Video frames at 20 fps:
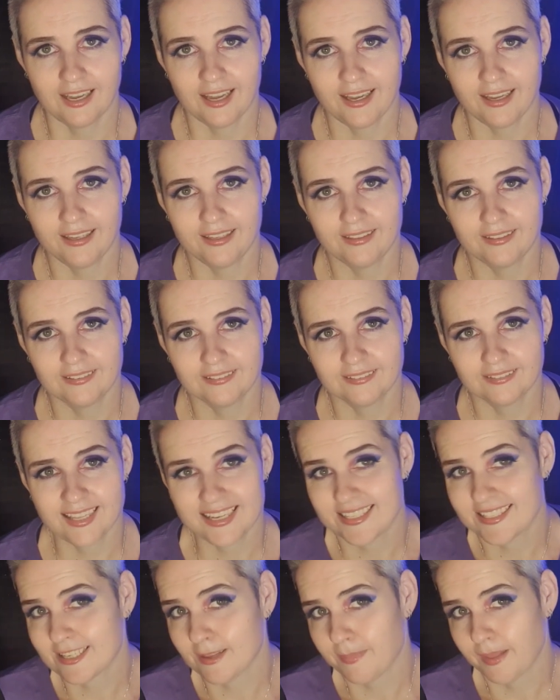And
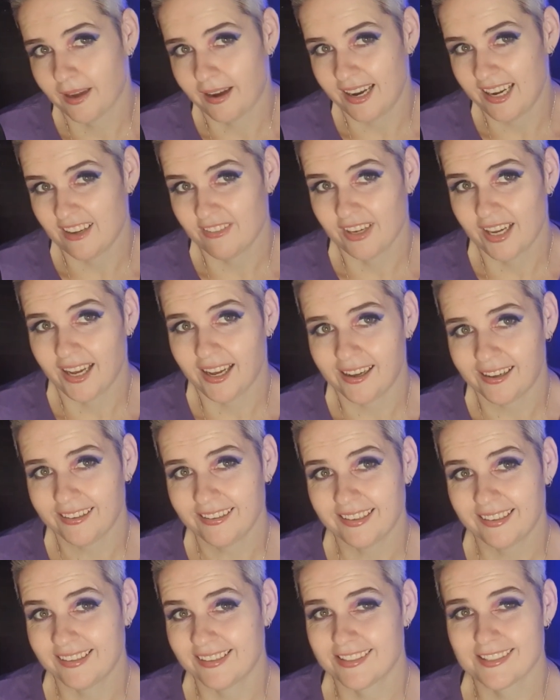that's something I never had,
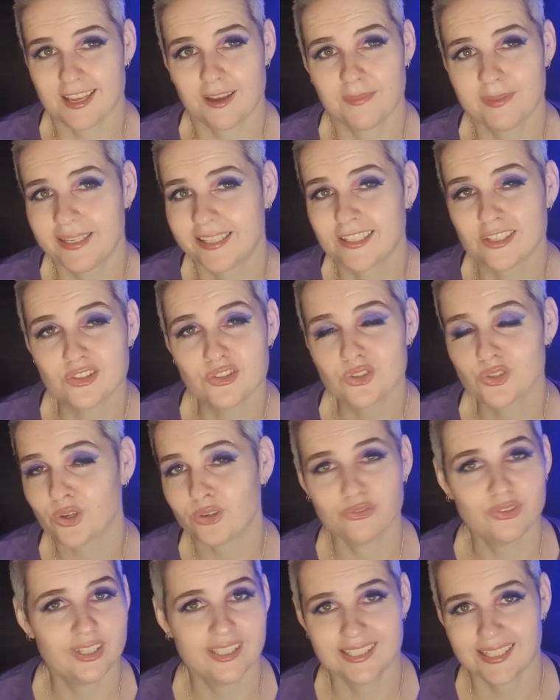and it's something that's so
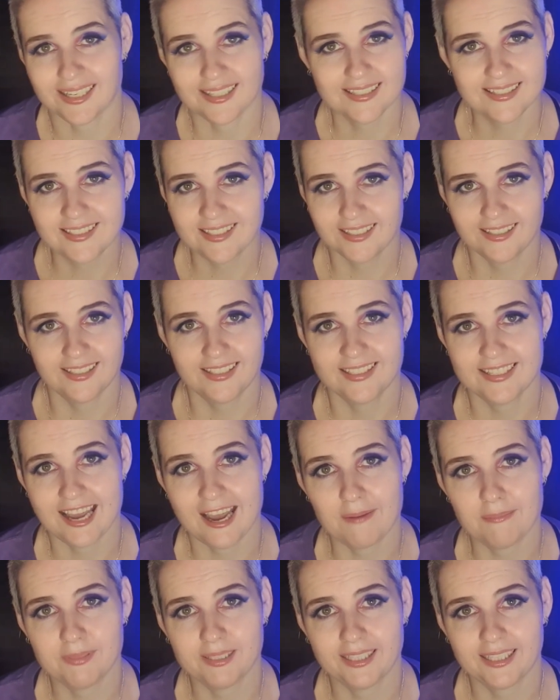fantastic that it's
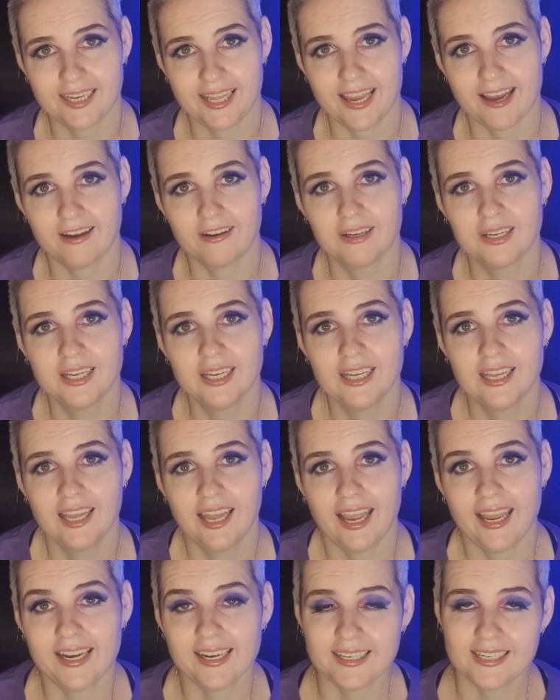happening now.
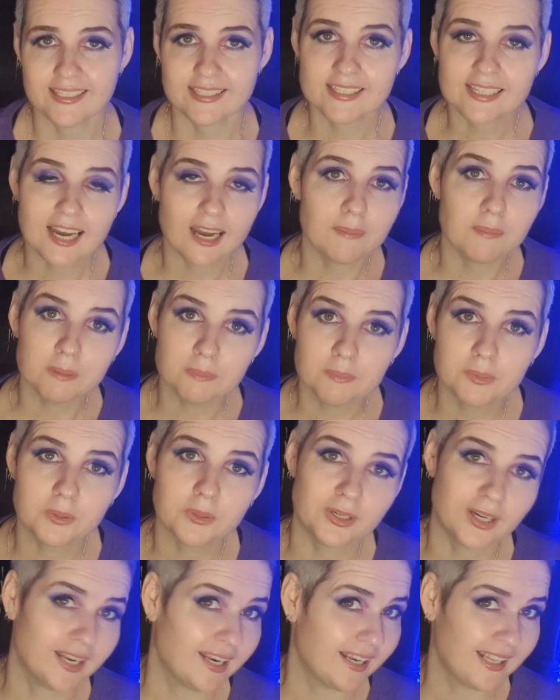And it needs to happen more,
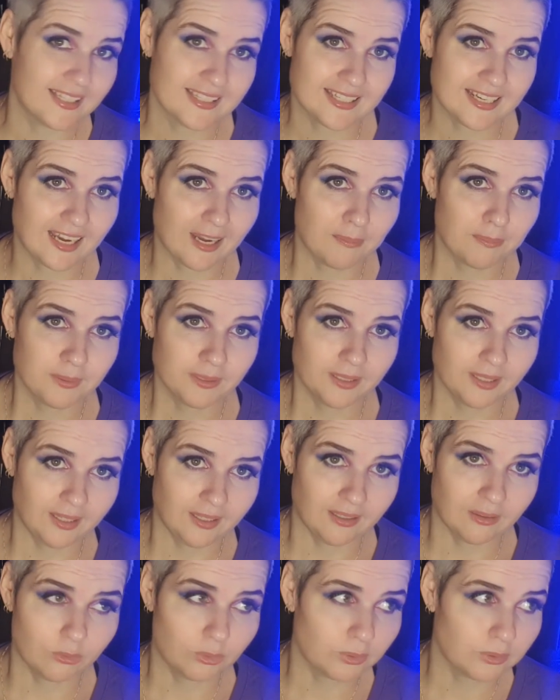and it needs to happen
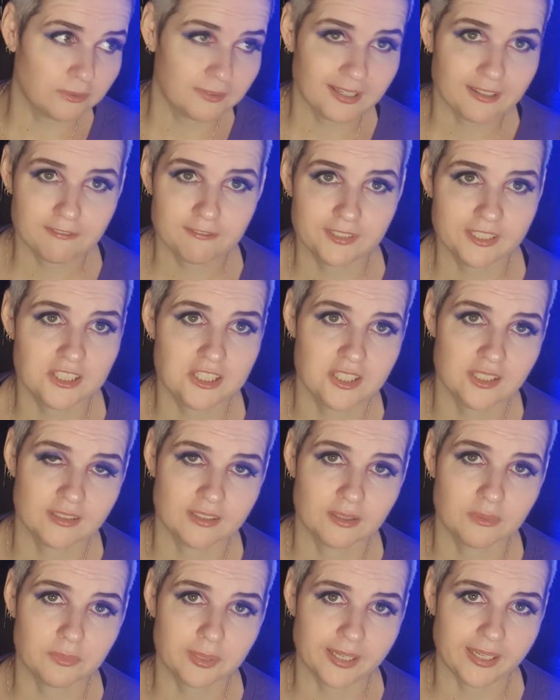in all of our fiction
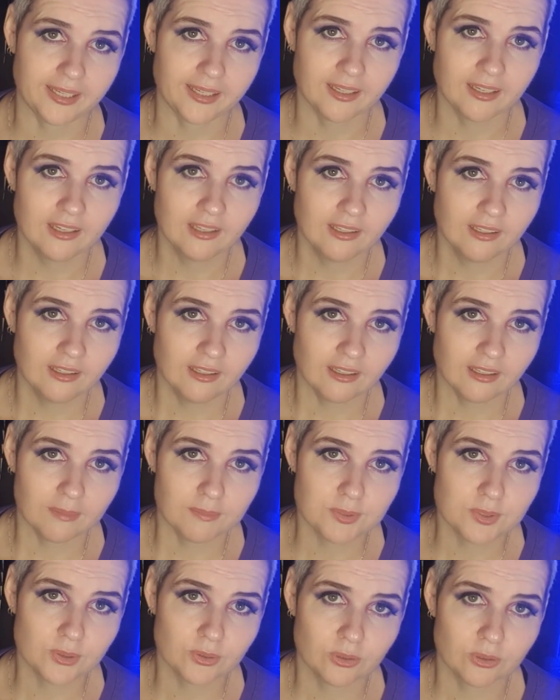that we
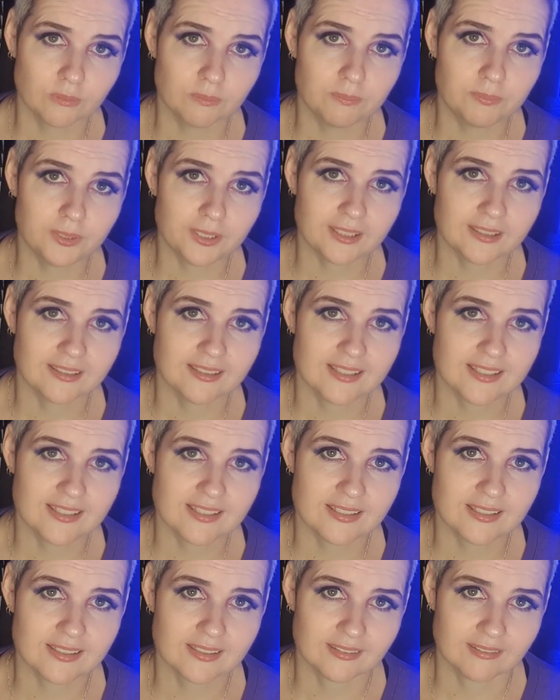absorb,
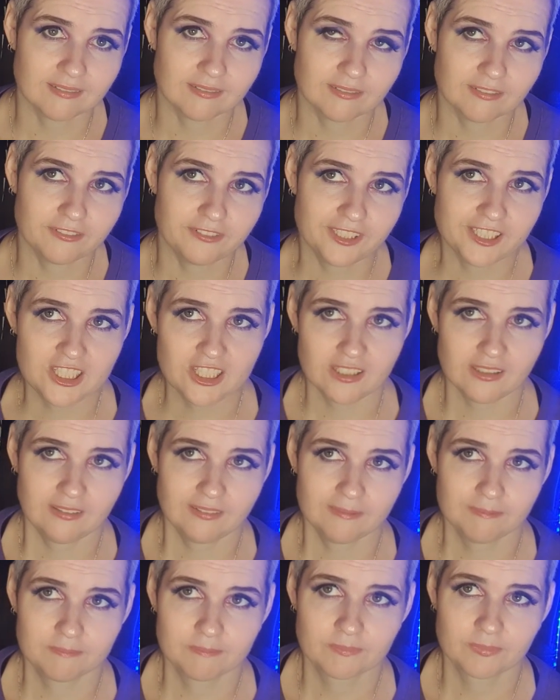because fiction
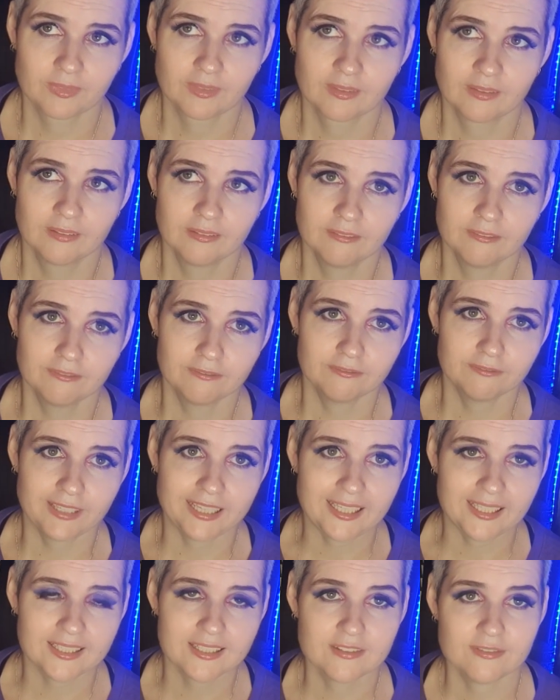
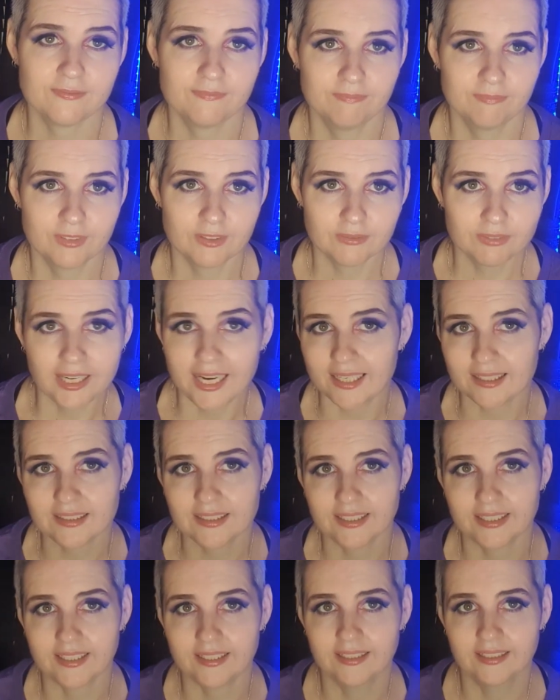feeds the
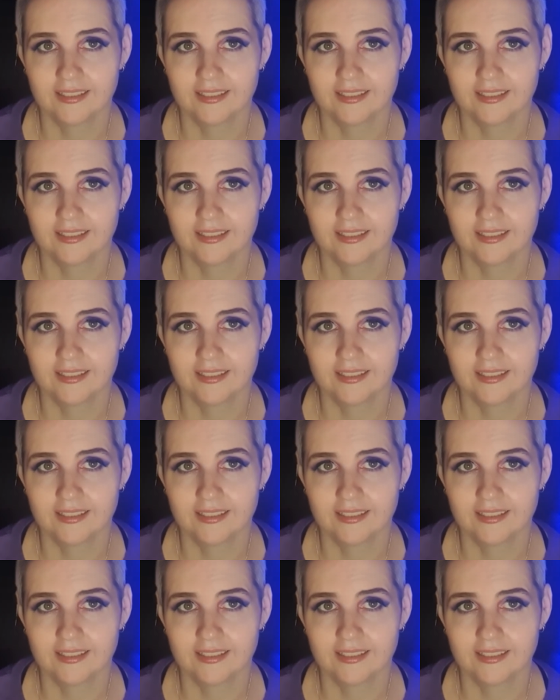reality.